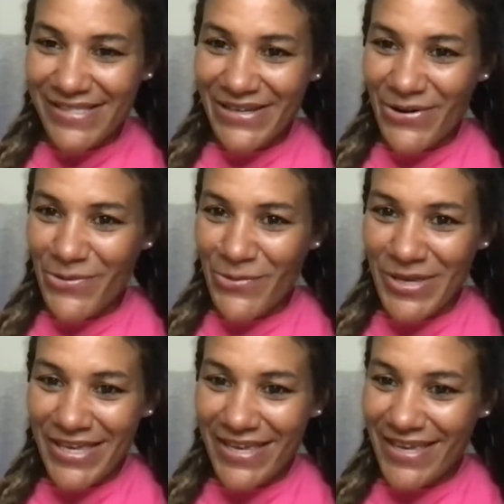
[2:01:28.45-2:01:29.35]
So
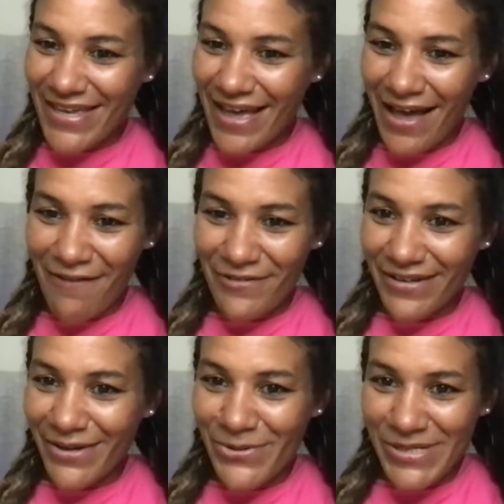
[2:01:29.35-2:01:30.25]
we
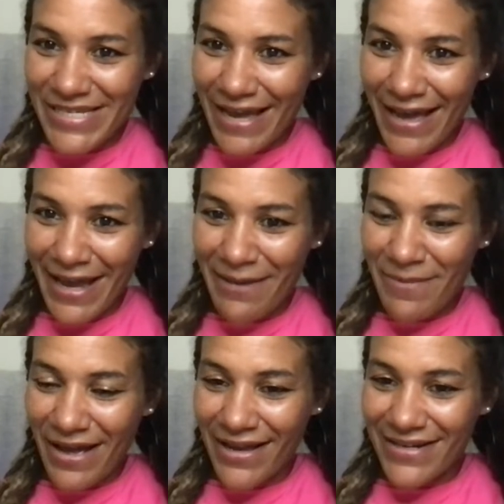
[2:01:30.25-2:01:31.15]
having a good time
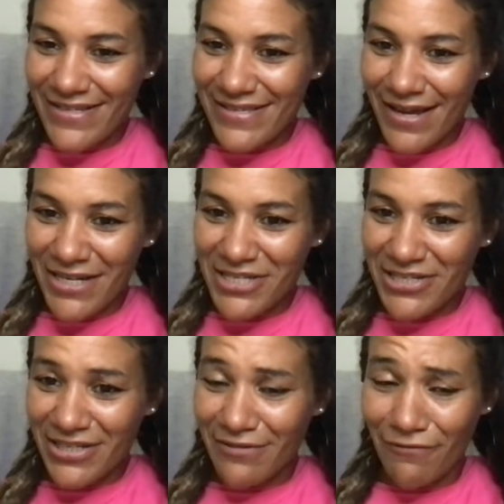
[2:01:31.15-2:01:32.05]
and it's
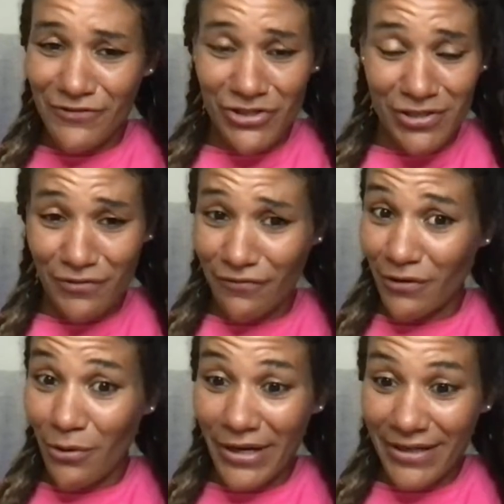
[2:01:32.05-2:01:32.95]
actually just
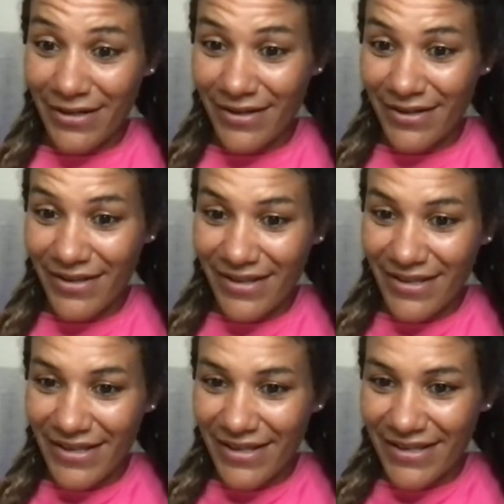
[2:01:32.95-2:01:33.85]
flowing.
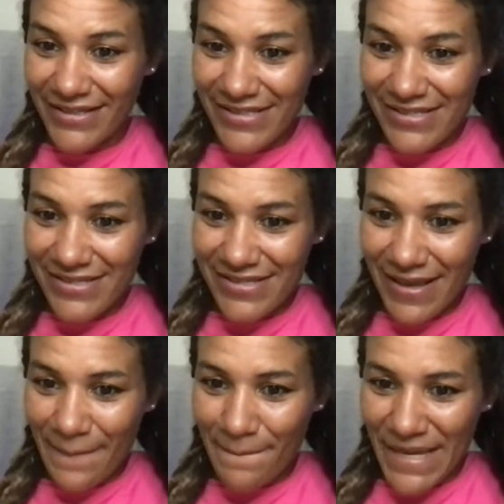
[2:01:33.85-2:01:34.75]
This is
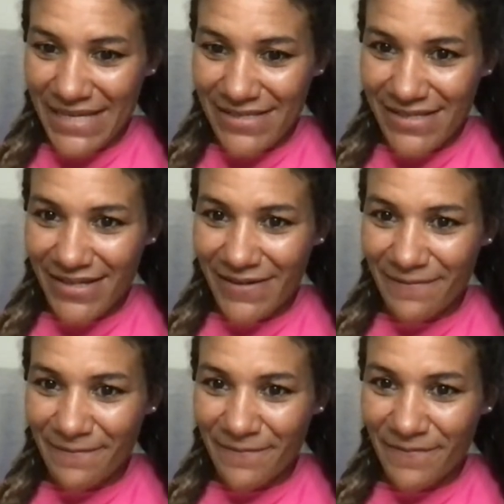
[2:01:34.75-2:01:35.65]
amazing.
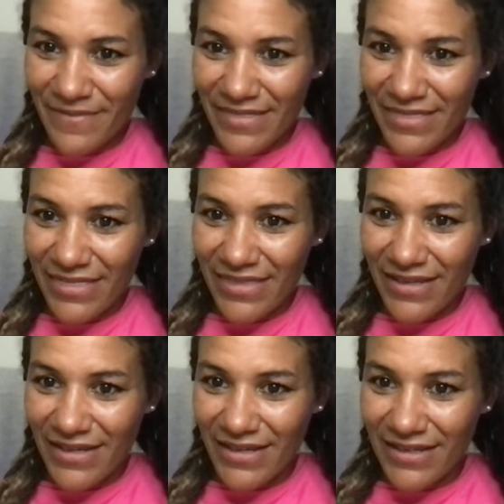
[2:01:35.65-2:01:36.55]

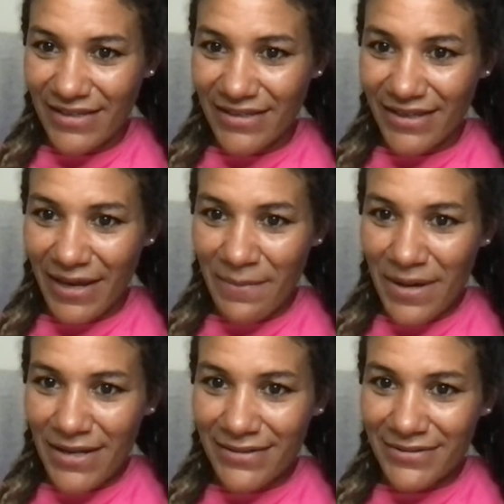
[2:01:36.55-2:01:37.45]
Yeah,
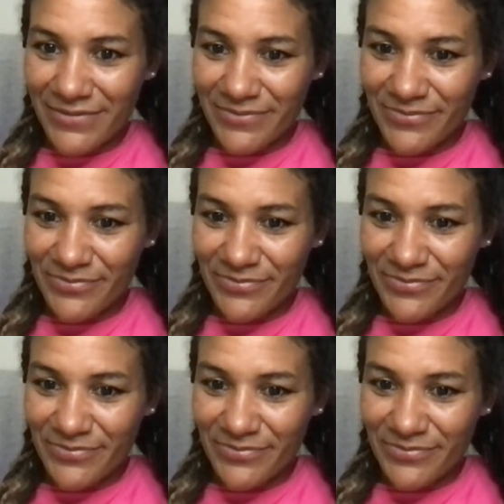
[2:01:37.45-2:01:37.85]
man.